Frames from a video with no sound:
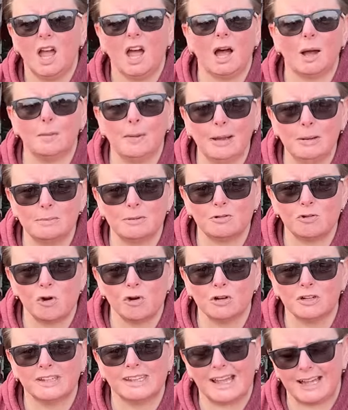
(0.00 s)
I might be
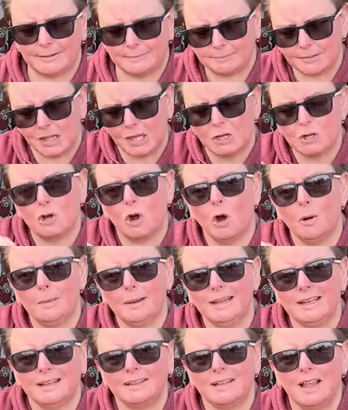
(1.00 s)
wrong in that.
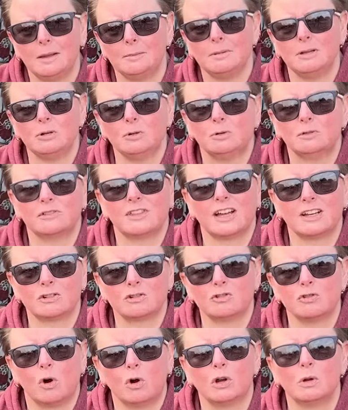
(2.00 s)
Comment and let me know if that's
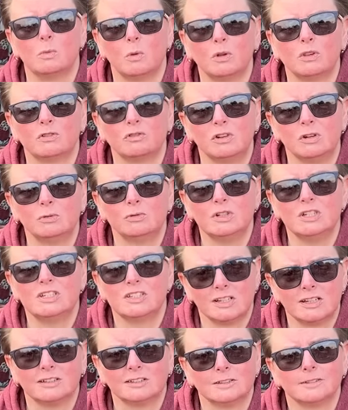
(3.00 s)
wrong and what the real
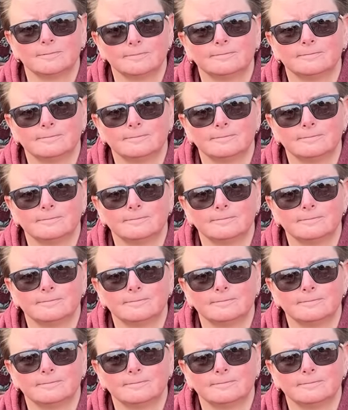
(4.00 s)
reason is.